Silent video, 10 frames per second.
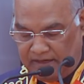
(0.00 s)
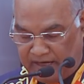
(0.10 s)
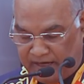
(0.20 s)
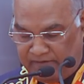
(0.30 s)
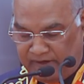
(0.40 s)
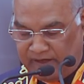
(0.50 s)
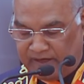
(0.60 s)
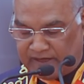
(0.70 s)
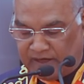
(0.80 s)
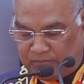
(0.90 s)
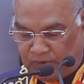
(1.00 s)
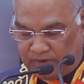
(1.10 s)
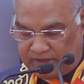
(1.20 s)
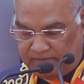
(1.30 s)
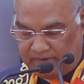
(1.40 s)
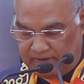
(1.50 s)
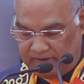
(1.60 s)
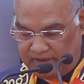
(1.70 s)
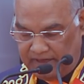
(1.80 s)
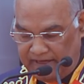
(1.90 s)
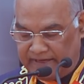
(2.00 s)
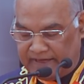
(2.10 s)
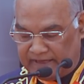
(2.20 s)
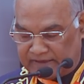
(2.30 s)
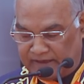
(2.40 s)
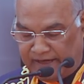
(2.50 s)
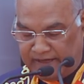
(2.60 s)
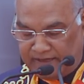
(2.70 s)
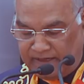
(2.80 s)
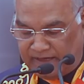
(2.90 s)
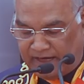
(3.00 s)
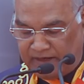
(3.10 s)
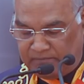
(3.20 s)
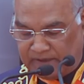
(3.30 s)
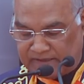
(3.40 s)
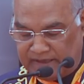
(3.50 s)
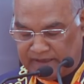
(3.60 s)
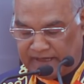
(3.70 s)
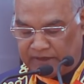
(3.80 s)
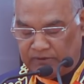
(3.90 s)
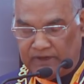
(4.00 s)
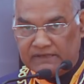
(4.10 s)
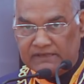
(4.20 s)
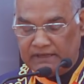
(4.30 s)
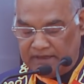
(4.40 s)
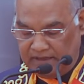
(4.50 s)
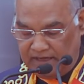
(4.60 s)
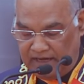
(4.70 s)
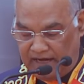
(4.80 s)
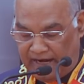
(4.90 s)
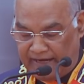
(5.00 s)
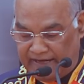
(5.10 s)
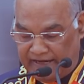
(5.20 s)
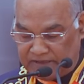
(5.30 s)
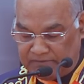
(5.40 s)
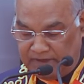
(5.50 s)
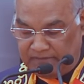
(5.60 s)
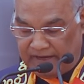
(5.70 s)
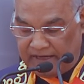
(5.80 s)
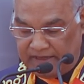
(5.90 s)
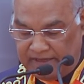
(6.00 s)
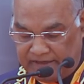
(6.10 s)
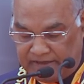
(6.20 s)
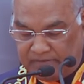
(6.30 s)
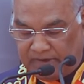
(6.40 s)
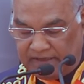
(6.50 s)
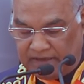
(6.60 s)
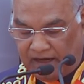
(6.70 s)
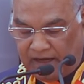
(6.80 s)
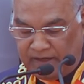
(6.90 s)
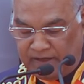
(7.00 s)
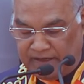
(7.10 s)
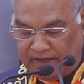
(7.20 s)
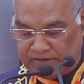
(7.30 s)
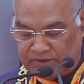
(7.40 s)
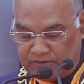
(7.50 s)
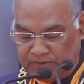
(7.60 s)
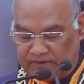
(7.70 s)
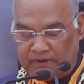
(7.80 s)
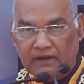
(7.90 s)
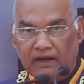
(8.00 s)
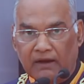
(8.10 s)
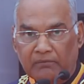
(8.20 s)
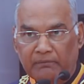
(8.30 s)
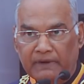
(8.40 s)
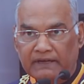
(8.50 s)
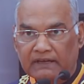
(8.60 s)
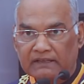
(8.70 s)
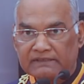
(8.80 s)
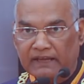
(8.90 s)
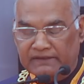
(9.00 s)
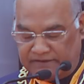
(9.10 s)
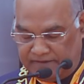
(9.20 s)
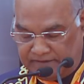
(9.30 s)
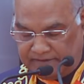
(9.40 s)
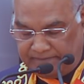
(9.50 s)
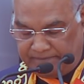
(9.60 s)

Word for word: convenient and portable. It has 99% accuracy and has been validated by the All India Institute of Medical Sciences.